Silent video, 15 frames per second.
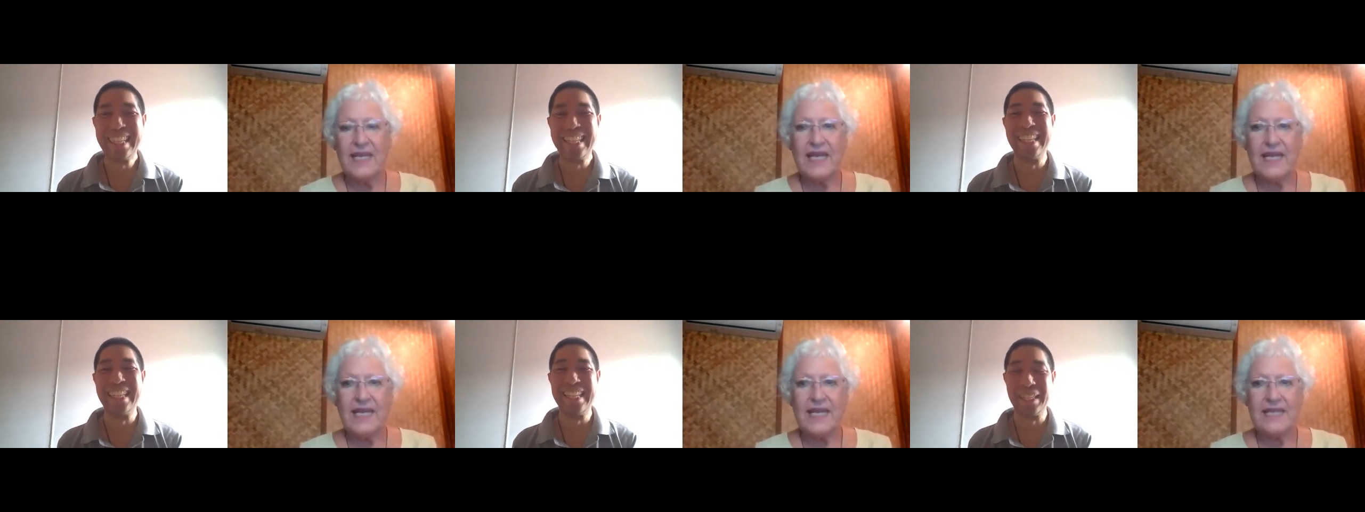
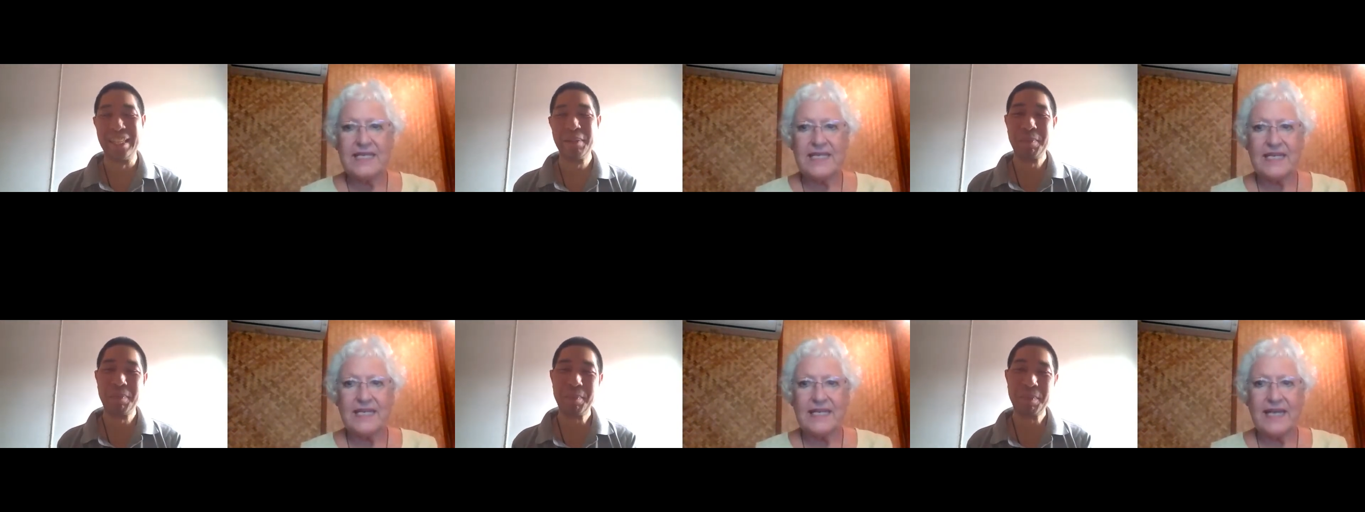Speaker 1: And
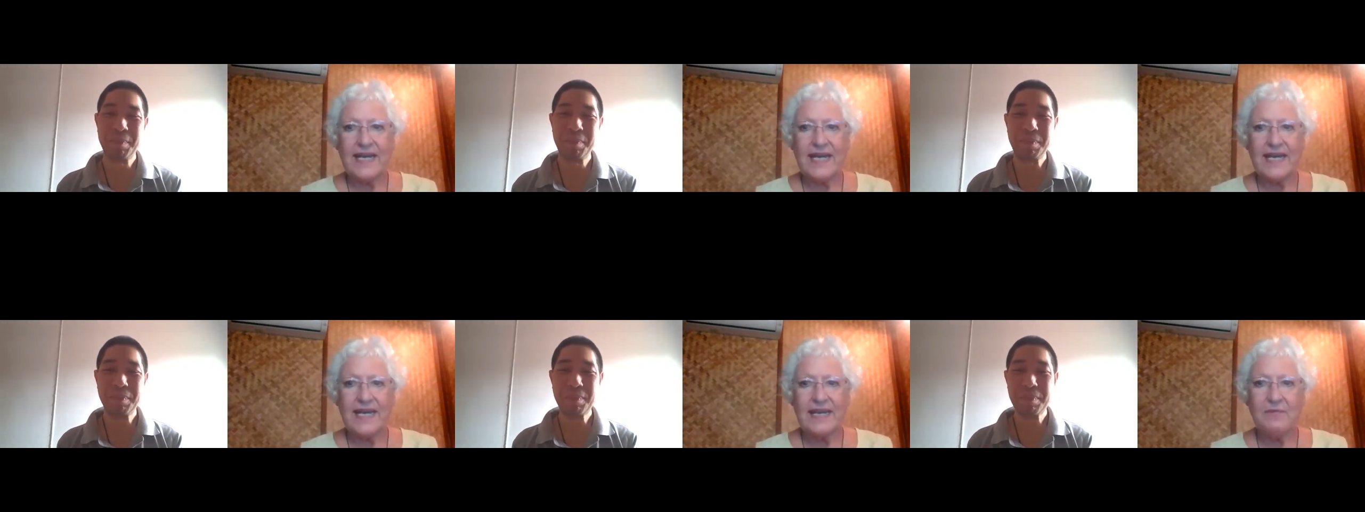uh,
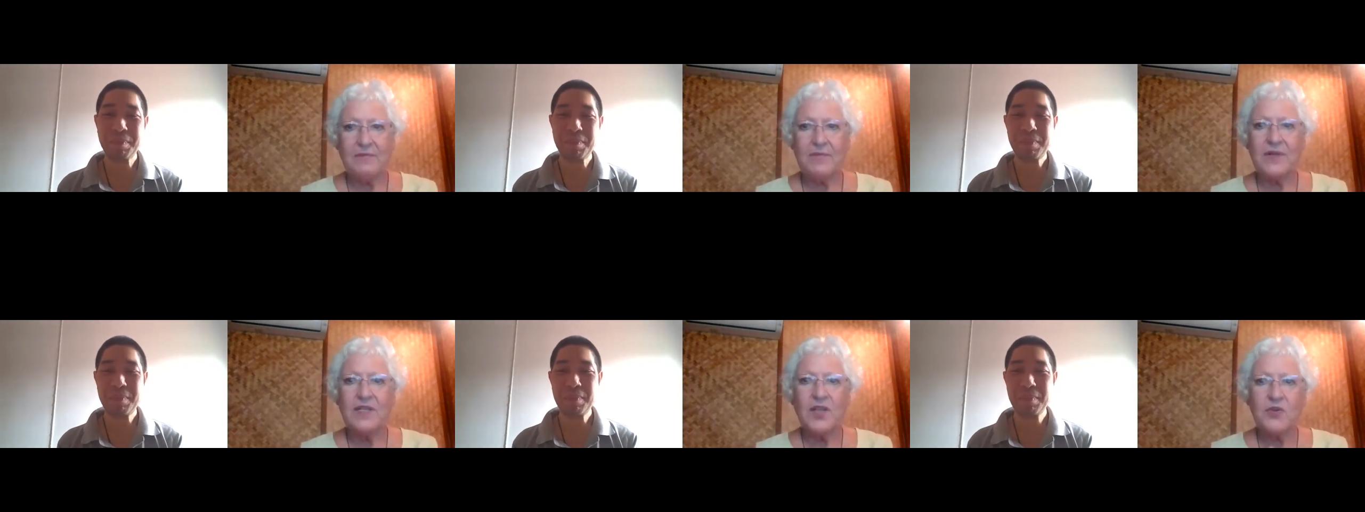I
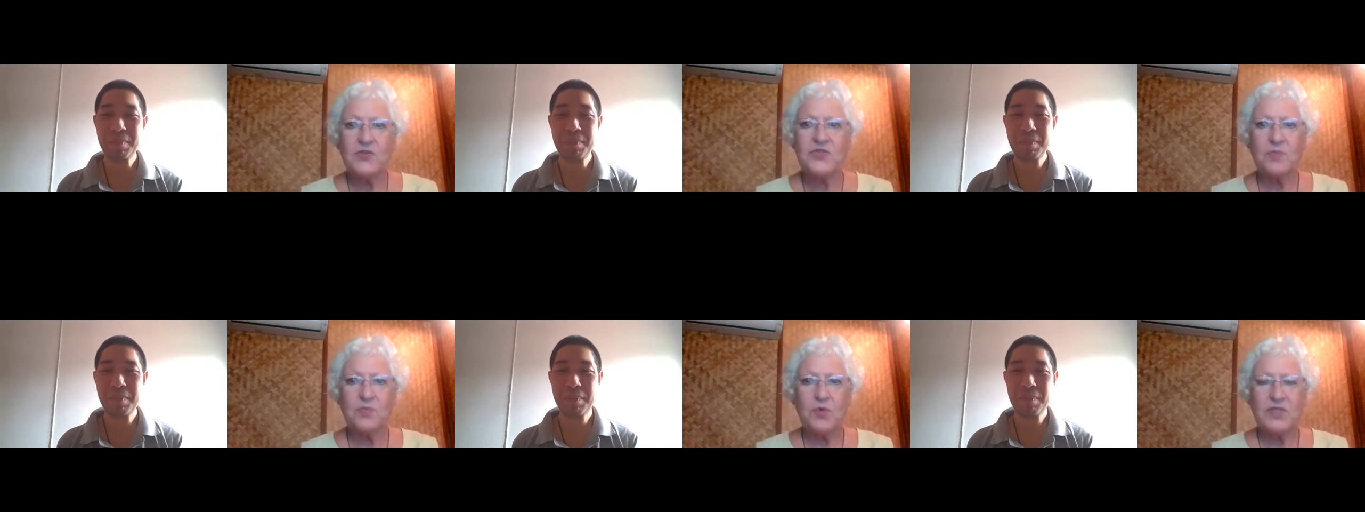will
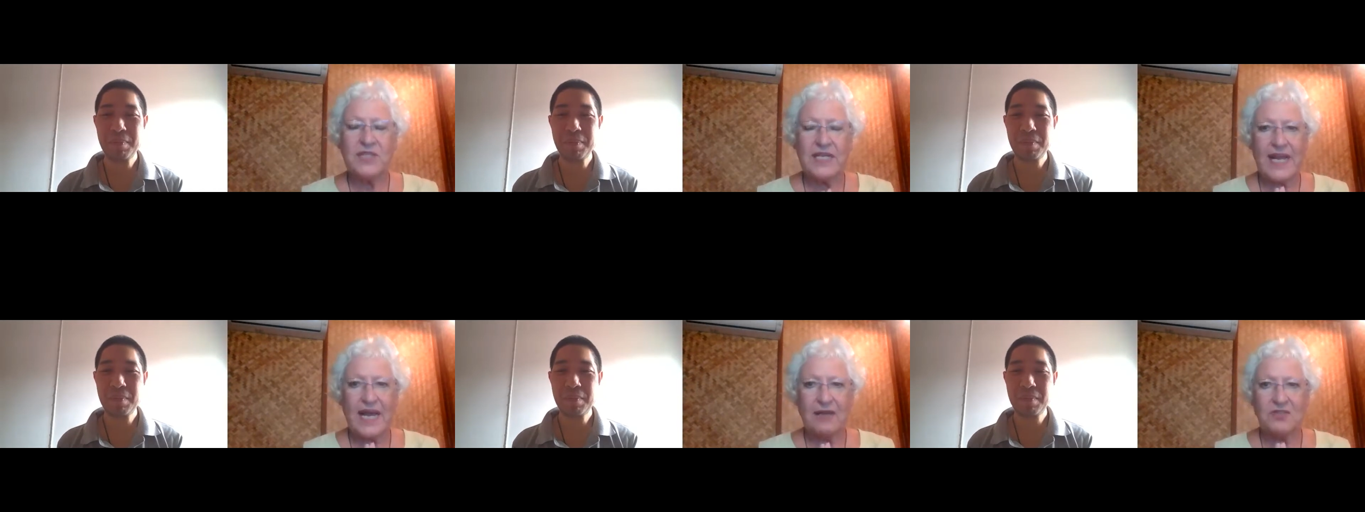also put
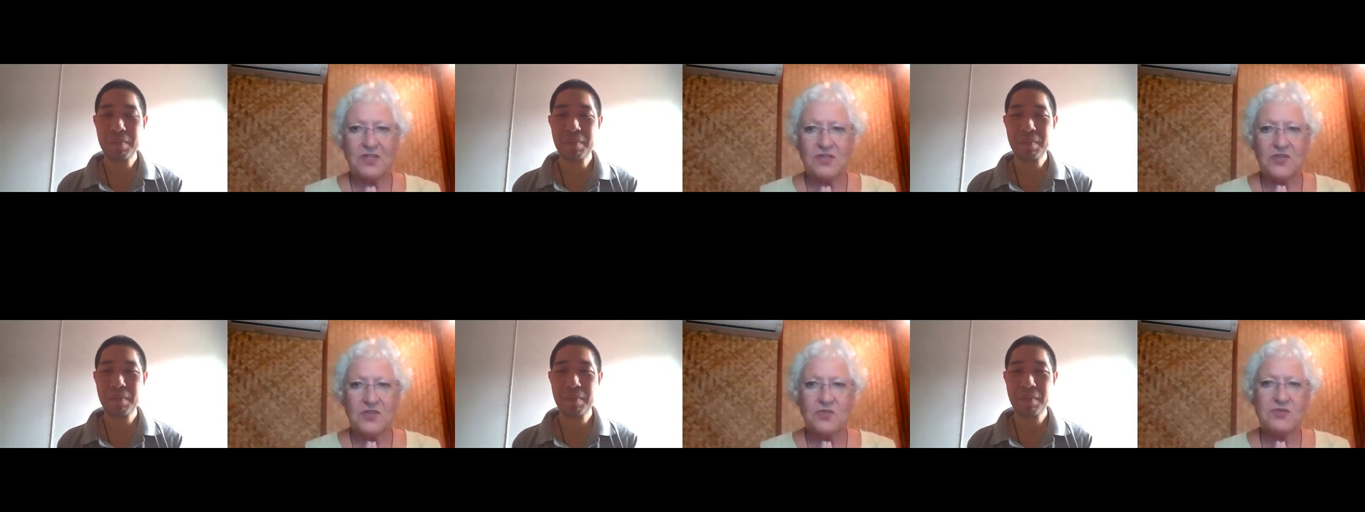it out on
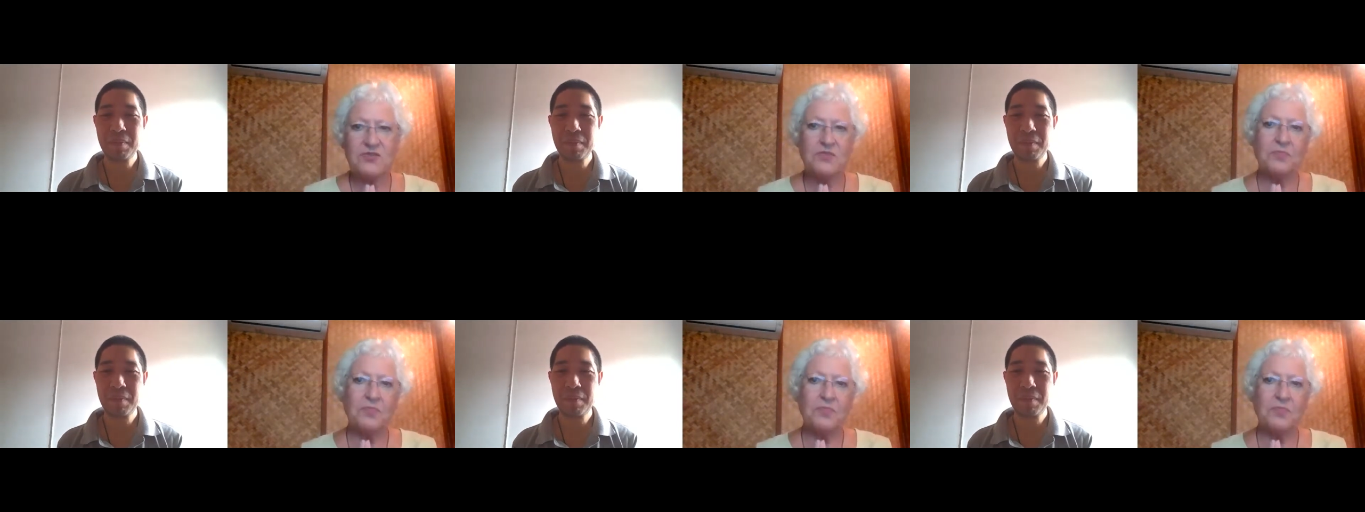YouTube,